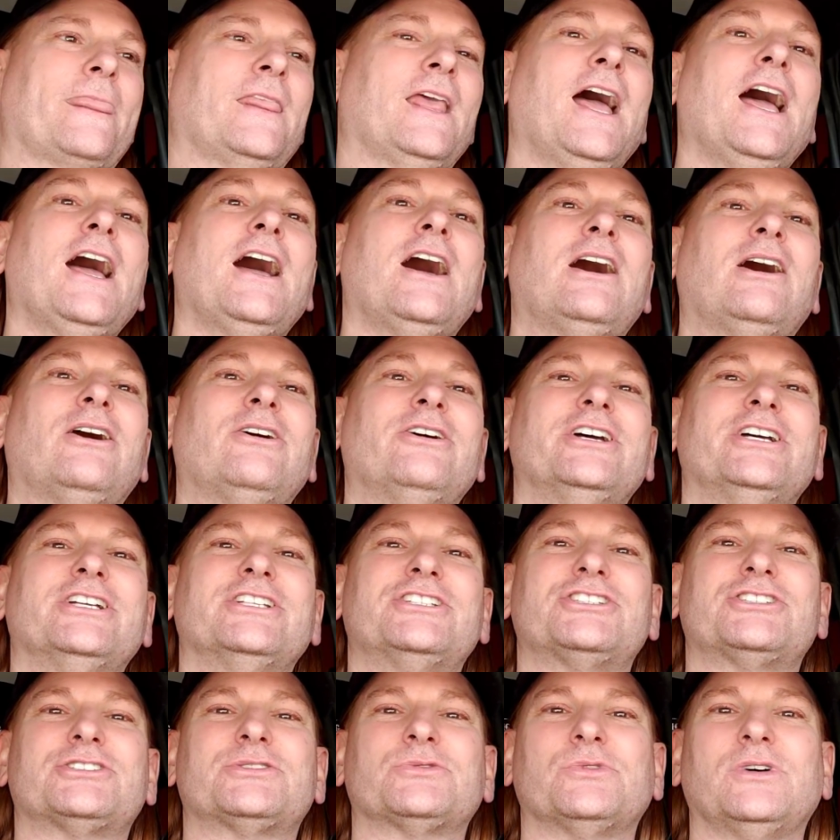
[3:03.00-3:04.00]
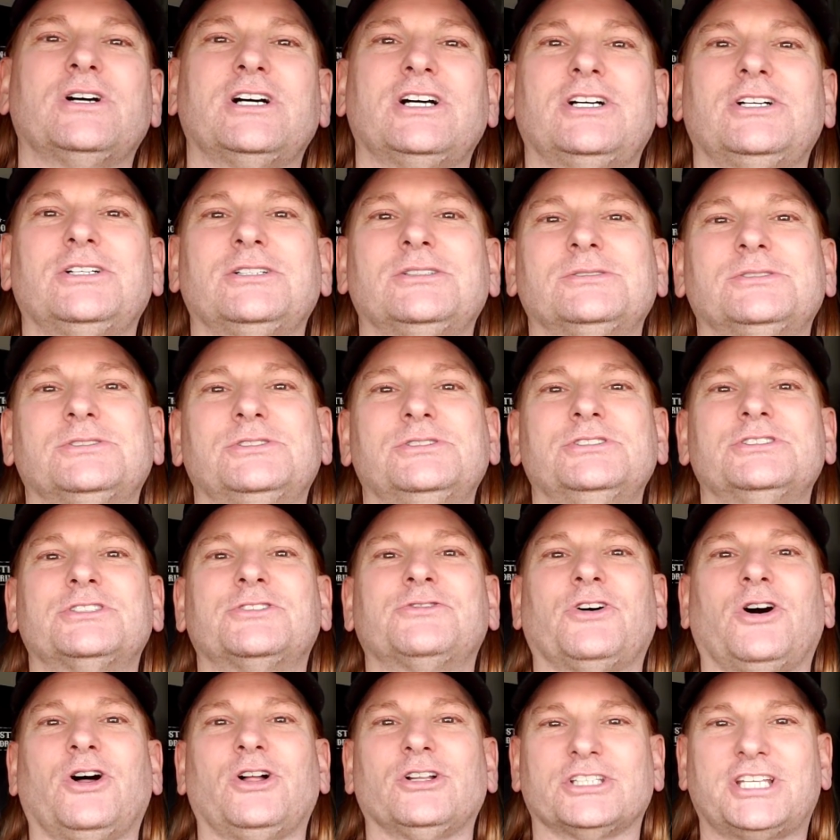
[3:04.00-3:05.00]
now it's, well, whose
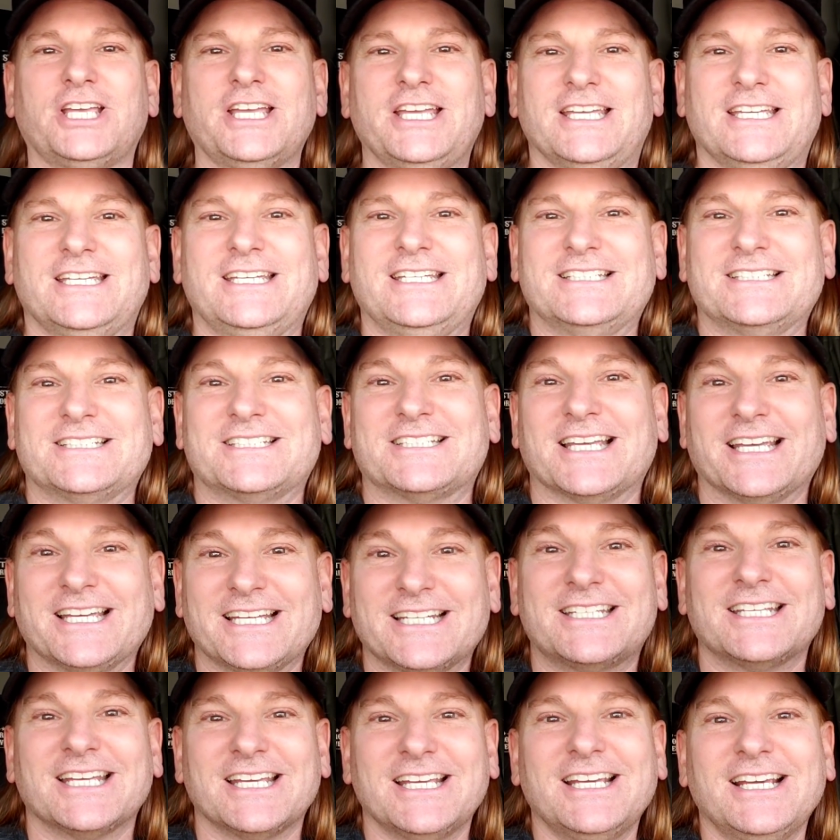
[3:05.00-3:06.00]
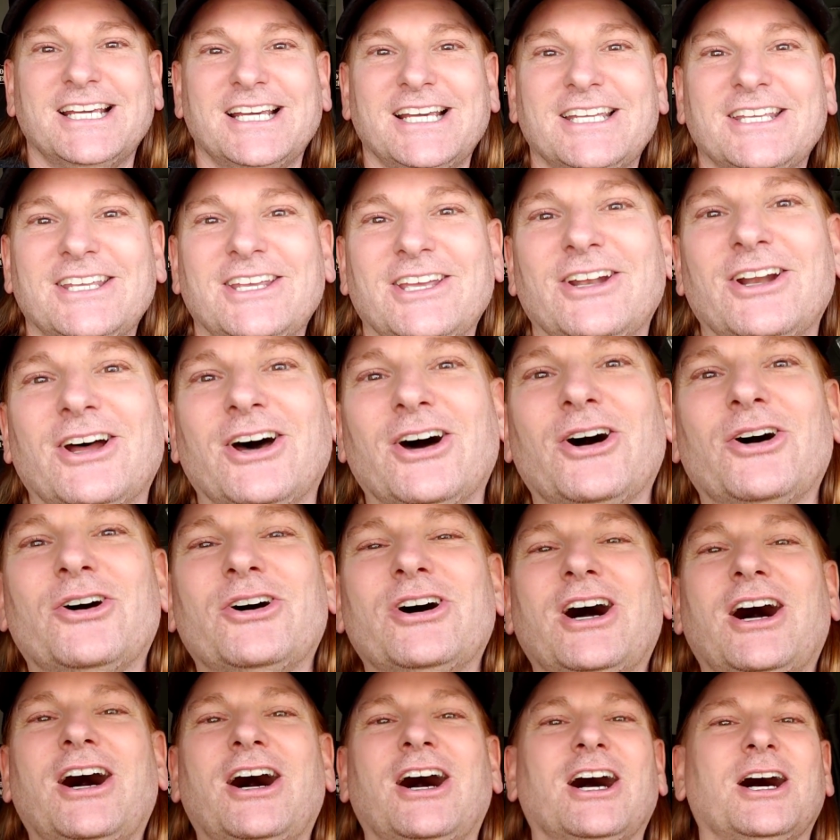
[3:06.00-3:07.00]
fault is it? You
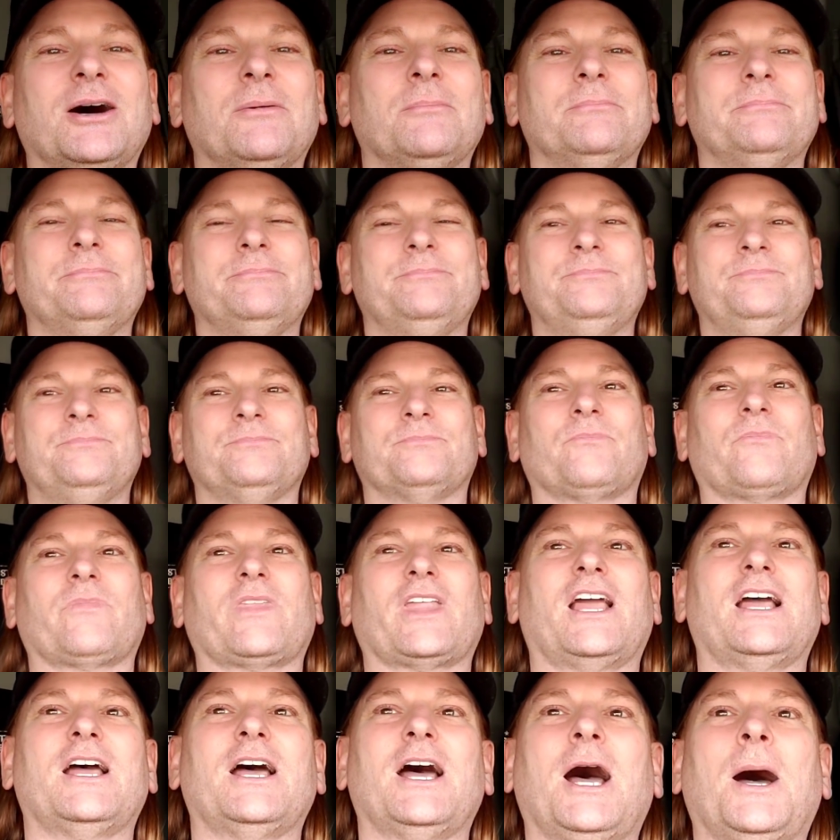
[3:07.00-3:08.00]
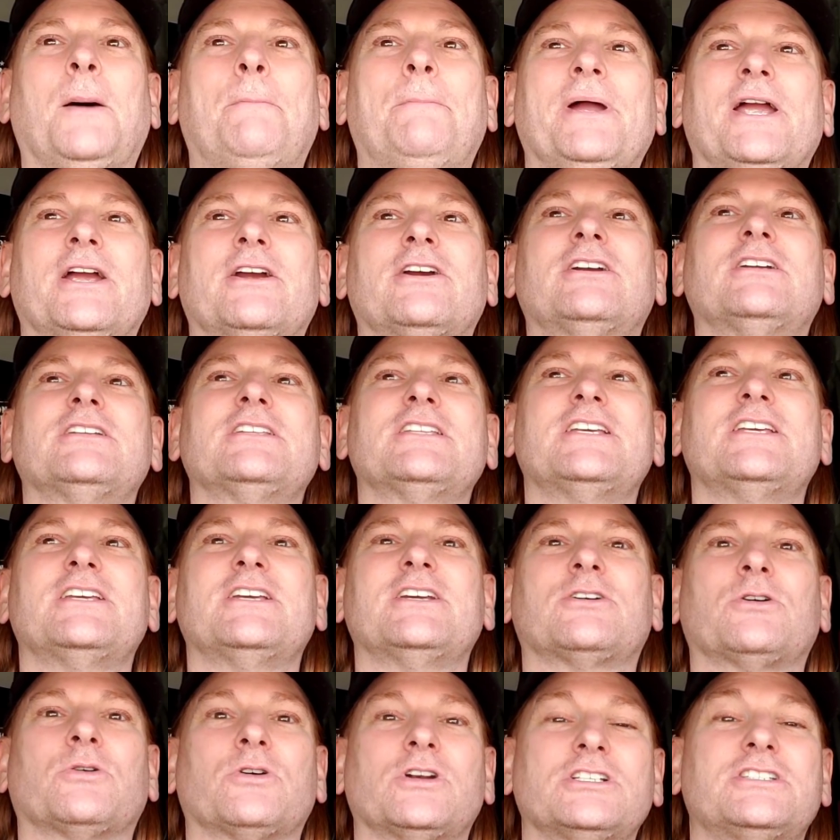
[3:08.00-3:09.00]
know, apparently,
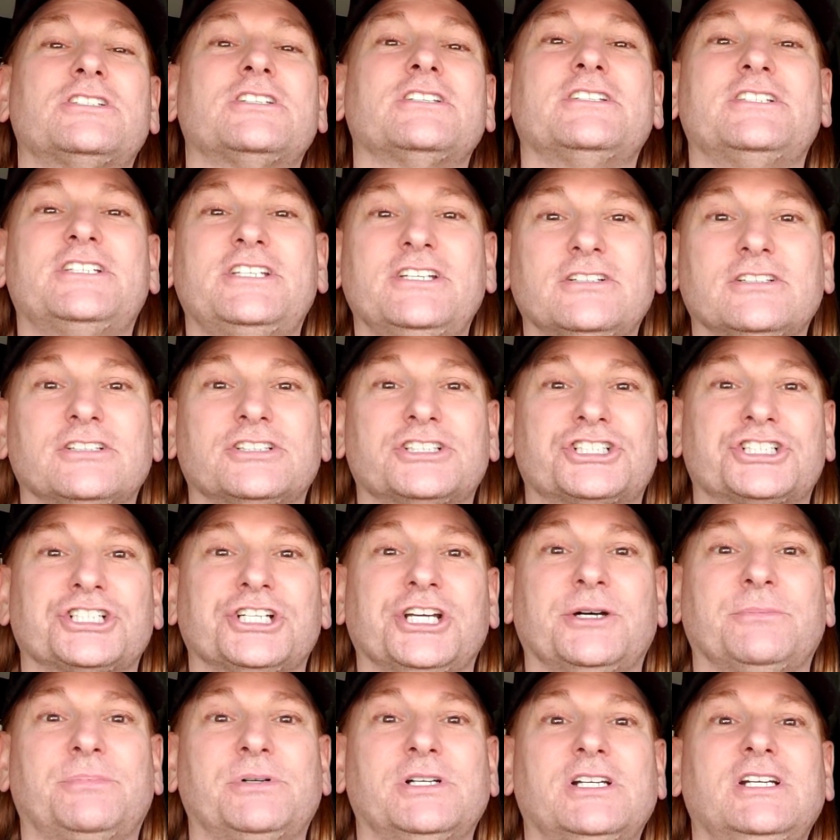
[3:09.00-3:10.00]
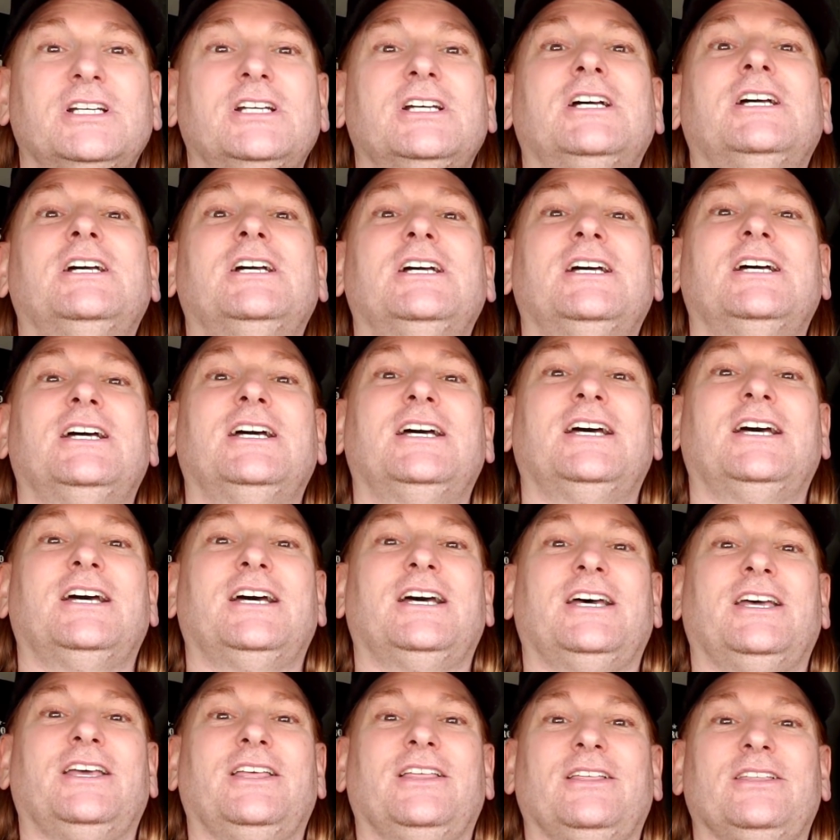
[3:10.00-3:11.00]
according to the dealership,
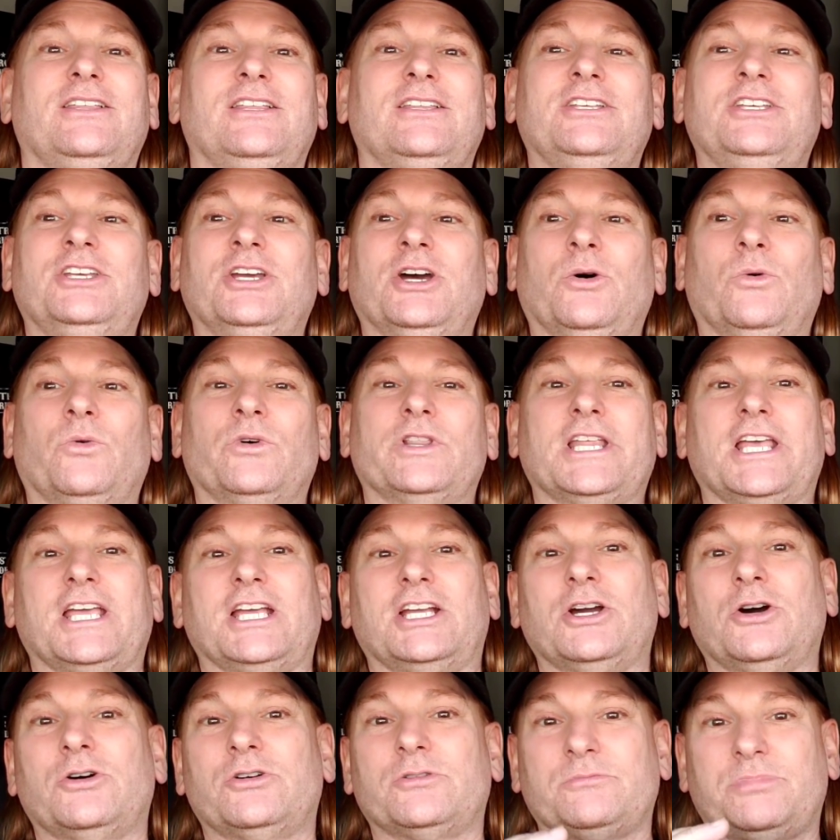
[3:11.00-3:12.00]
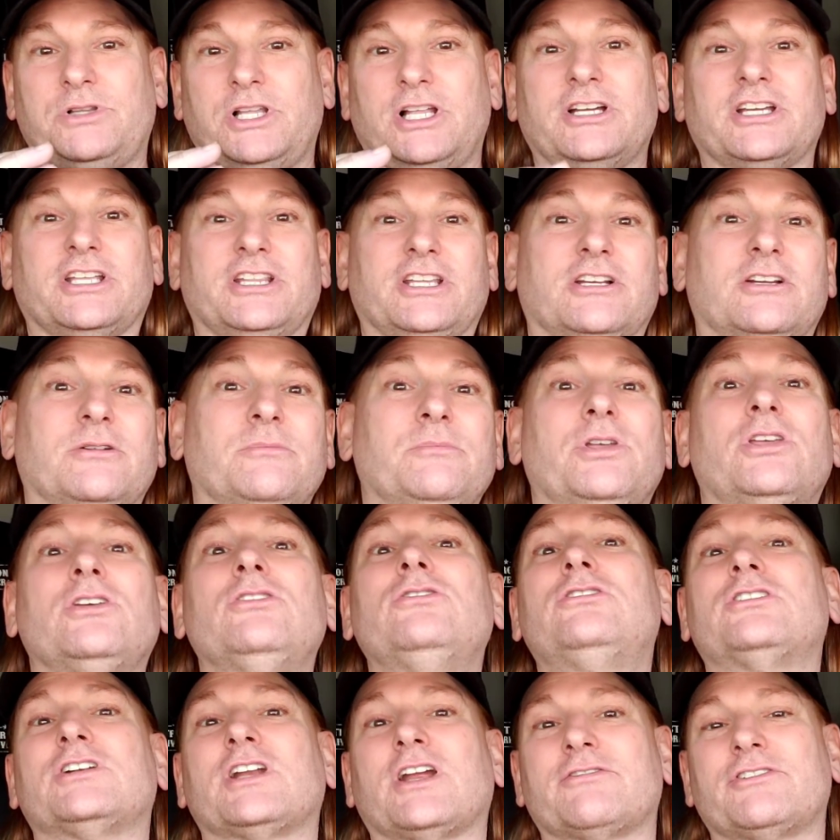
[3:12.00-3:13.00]
you know, when they go and plug in the
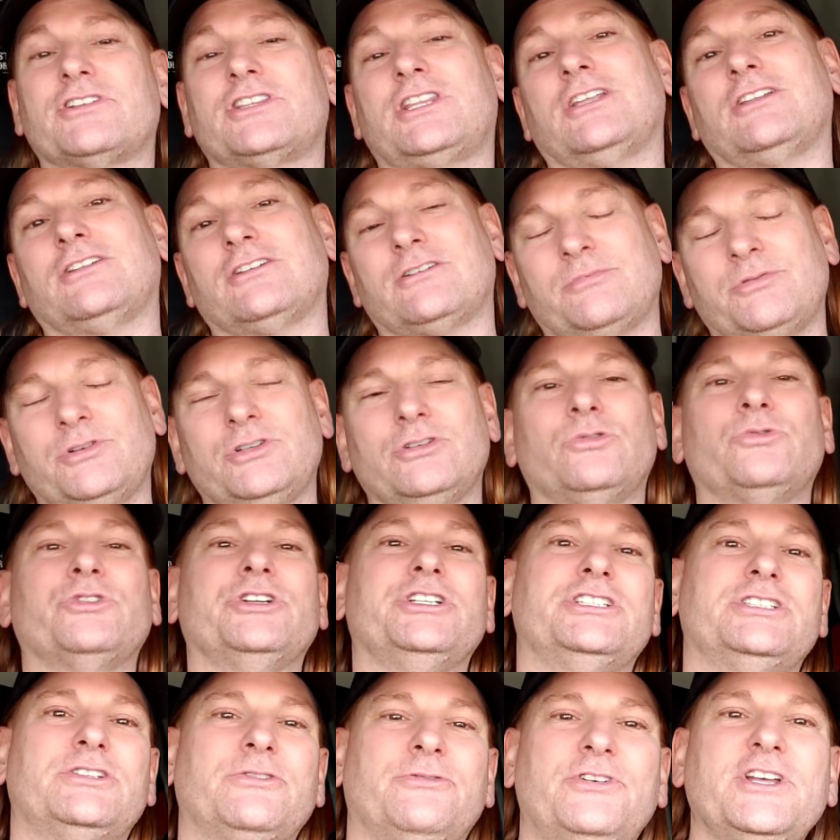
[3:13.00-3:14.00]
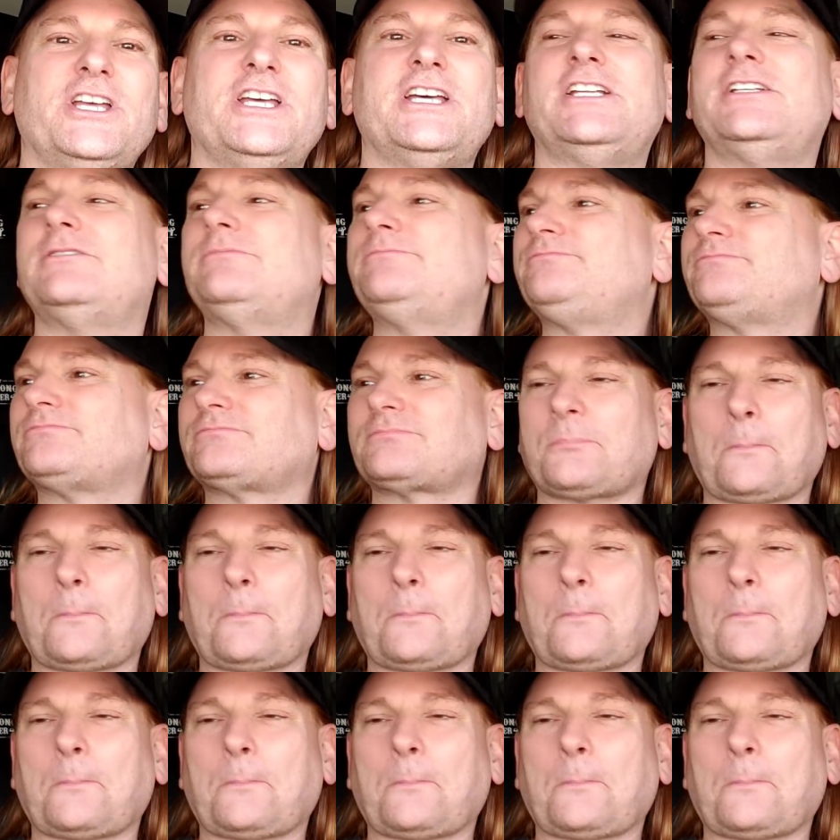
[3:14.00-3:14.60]
computer and everything, the computer reads the VIN,